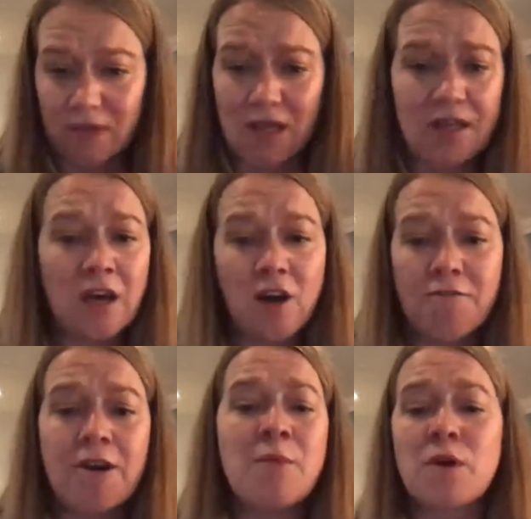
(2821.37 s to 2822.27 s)
yet our
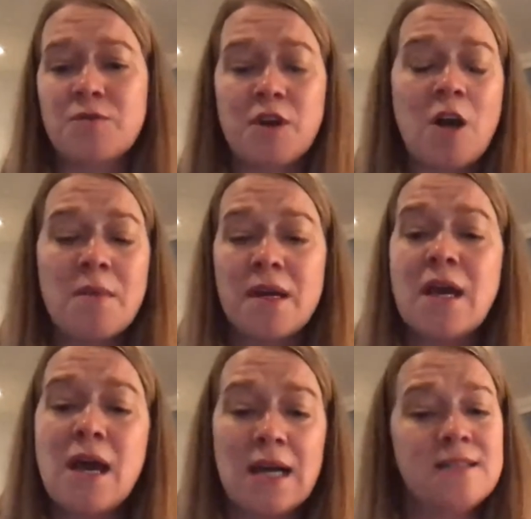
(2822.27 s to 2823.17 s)
frameworks for coming
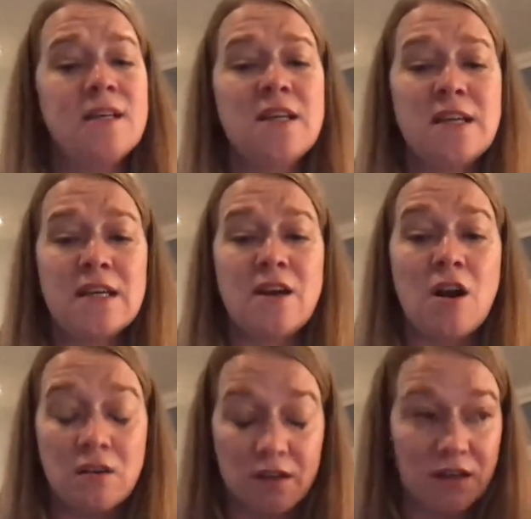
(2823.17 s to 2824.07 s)
at studying it
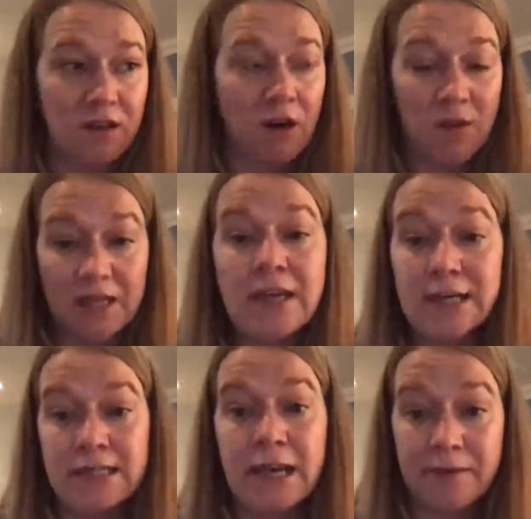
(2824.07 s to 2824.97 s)
are like night
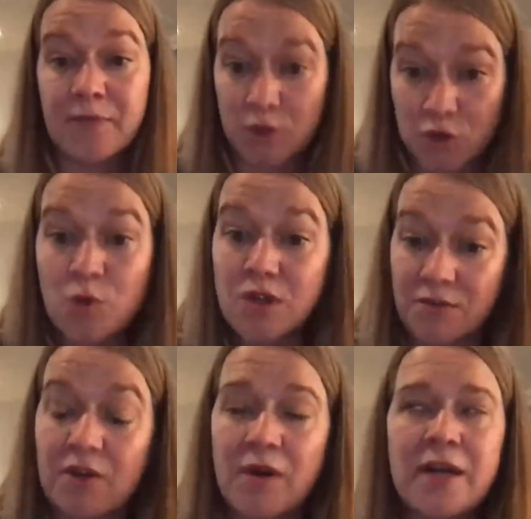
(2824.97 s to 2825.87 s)
and day. They're so
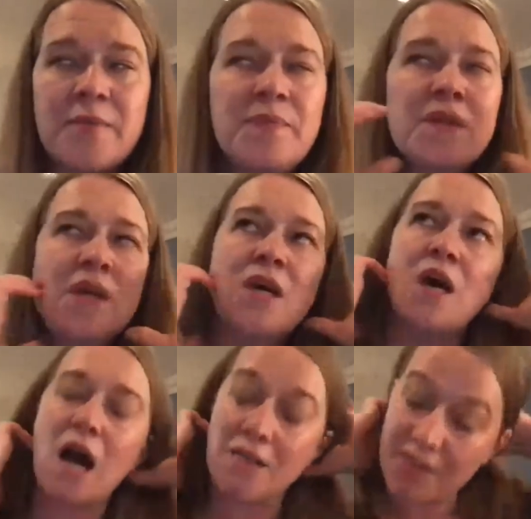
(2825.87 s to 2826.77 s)
different, right?
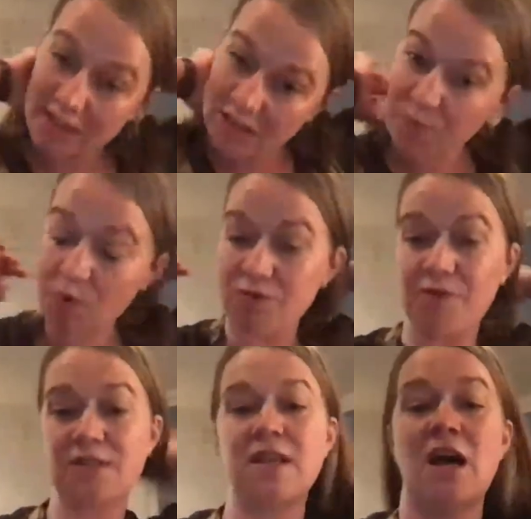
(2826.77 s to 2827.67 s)
I think it's important
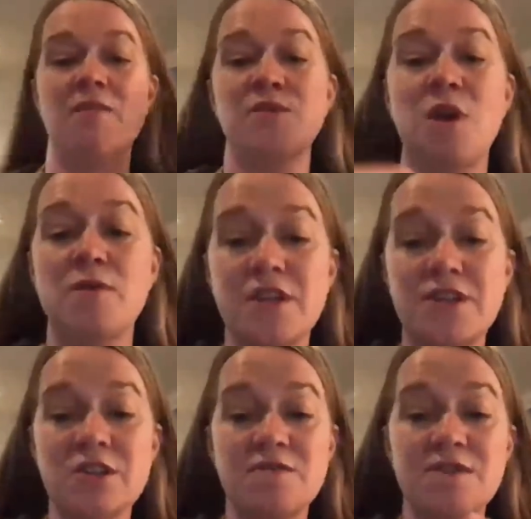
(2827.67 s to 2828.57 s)
for us to have those
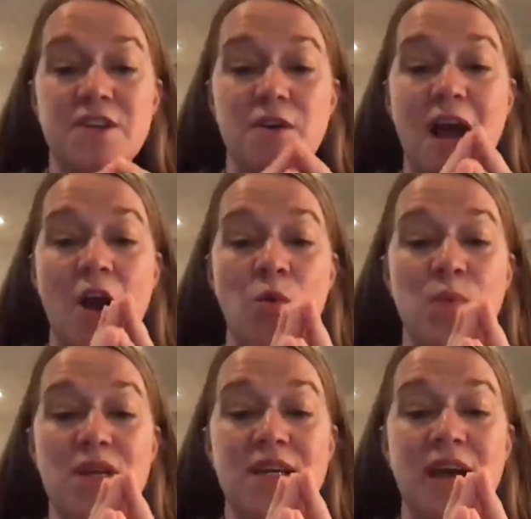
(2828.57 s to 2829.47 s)
conversations and figure out how
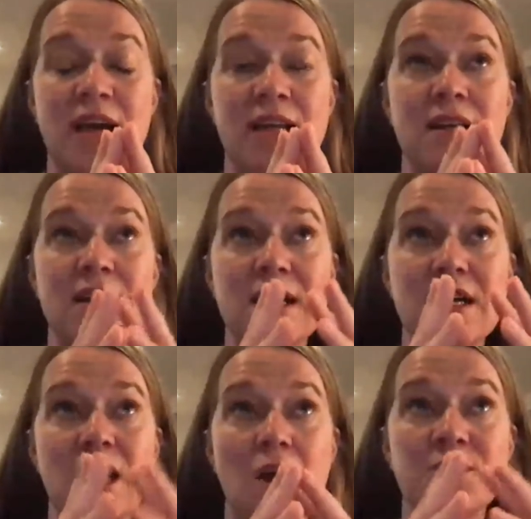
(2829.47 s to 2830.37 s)
we can
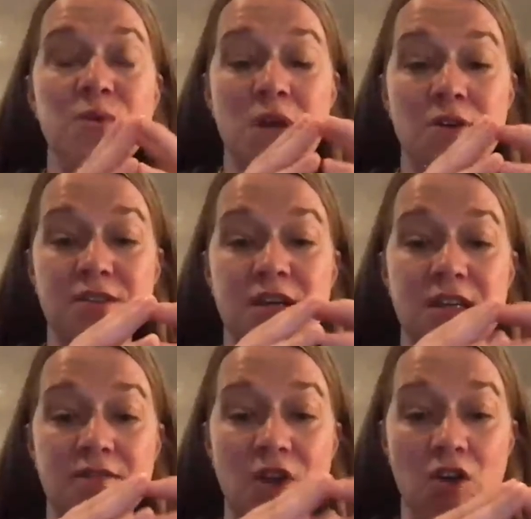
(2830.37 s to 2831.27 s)
come to an
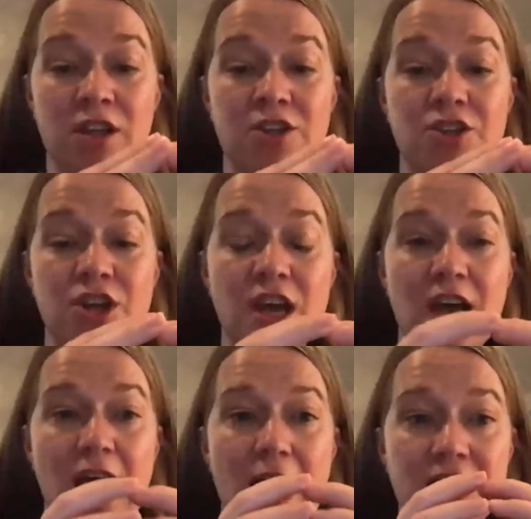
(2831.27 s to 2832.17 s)
understanding of knowledge
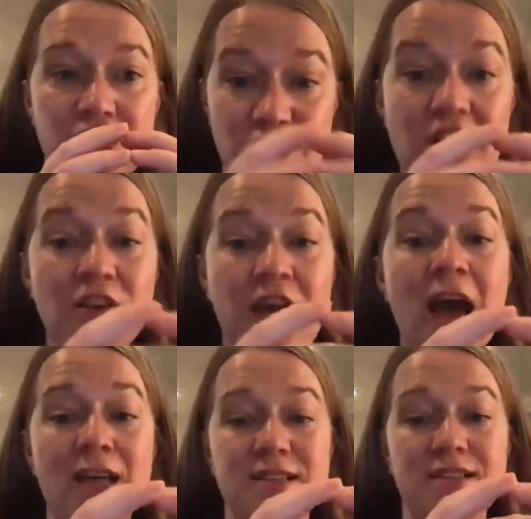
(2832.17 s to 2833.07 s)
and share
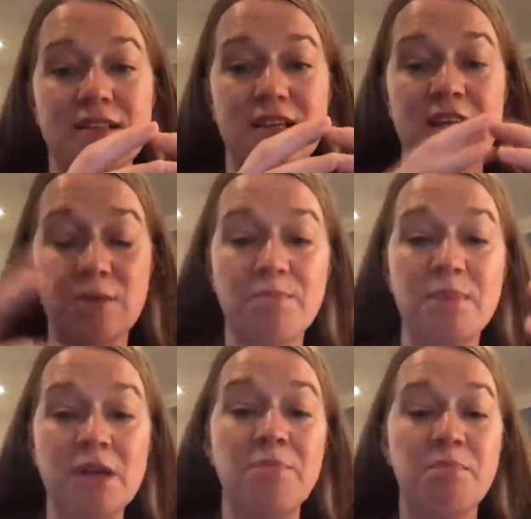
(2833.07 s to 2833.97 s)
that in
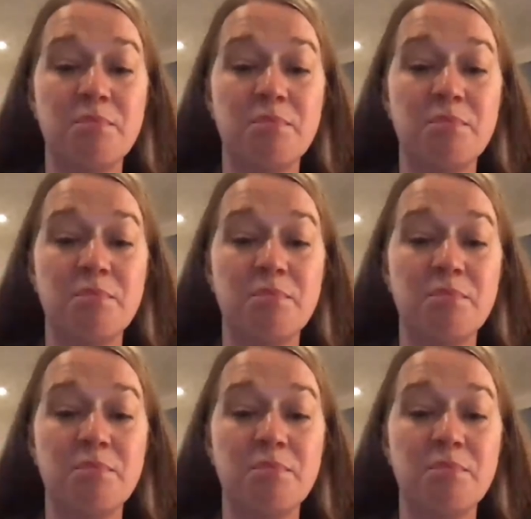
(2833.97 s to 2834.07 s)
an